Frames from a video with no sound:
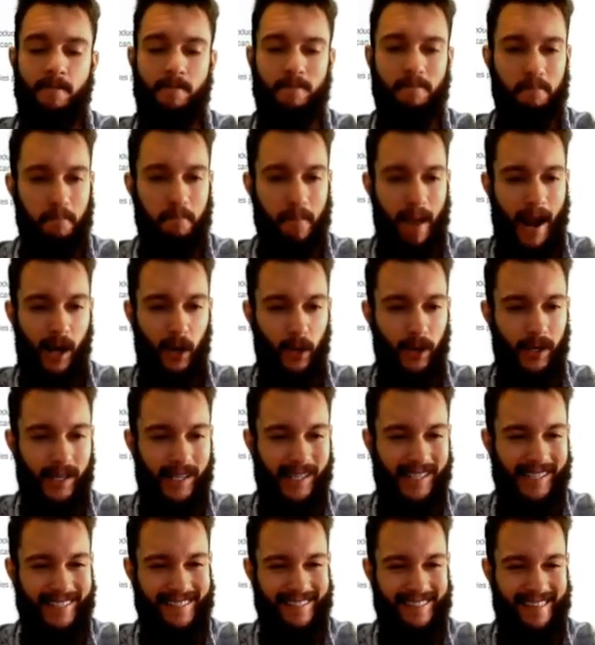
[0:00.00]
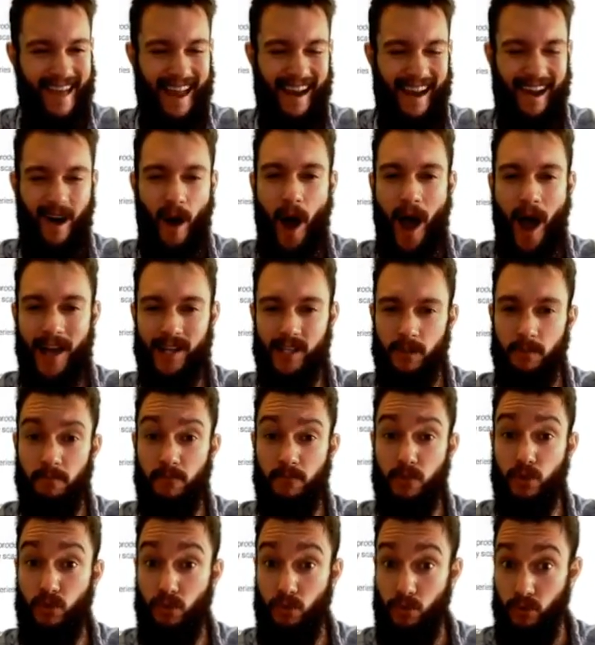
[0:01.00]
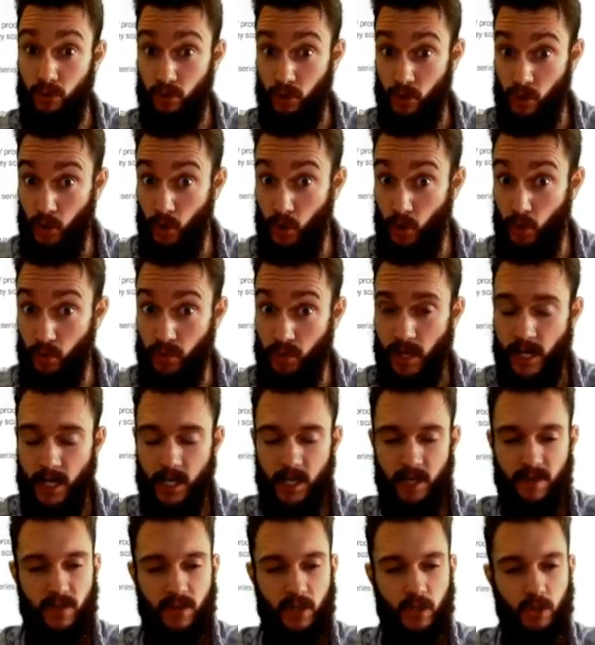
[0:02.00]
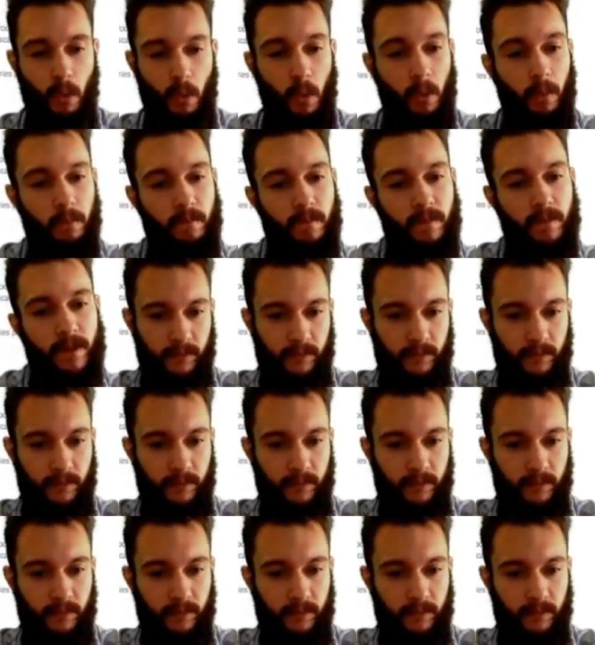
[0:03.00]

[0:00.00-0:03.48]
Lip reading: marrying that item to you, the individual.